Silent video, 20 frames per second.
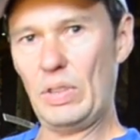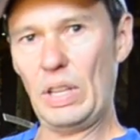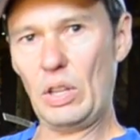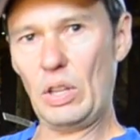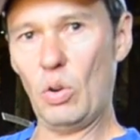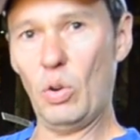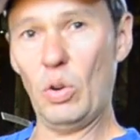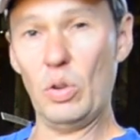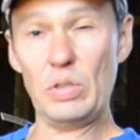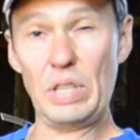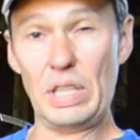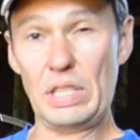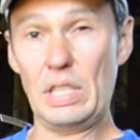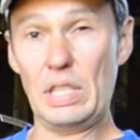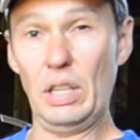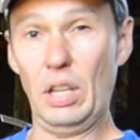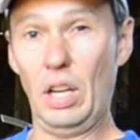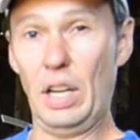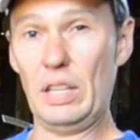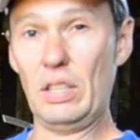Now the oil is
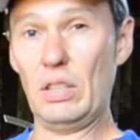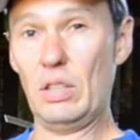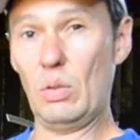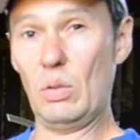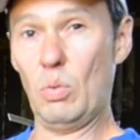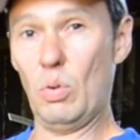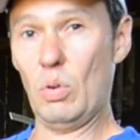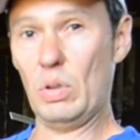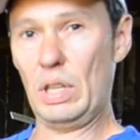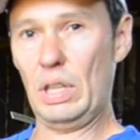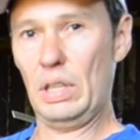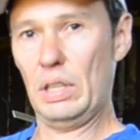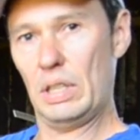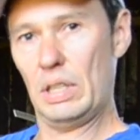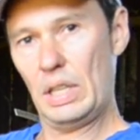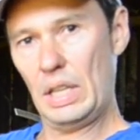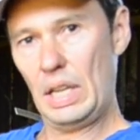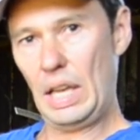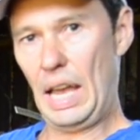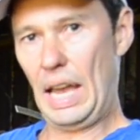actually lighter than the water,
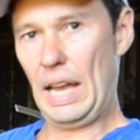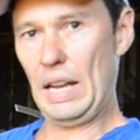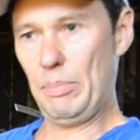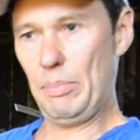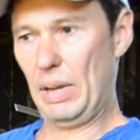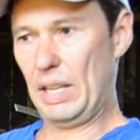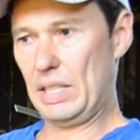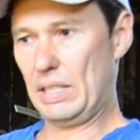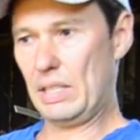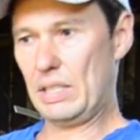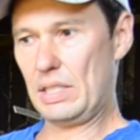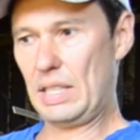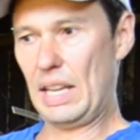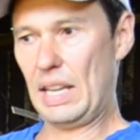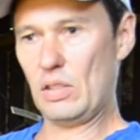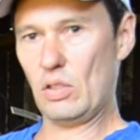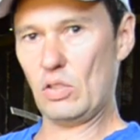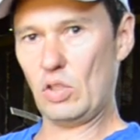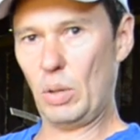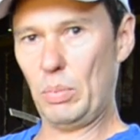and it basically
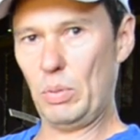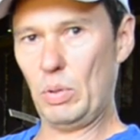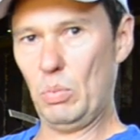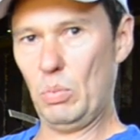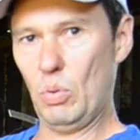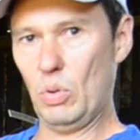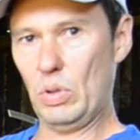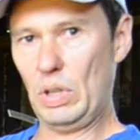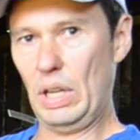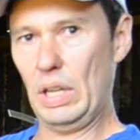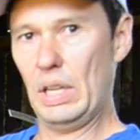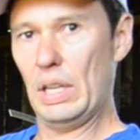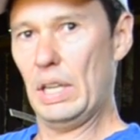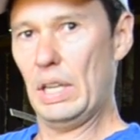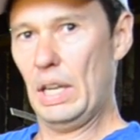stays on top of the water.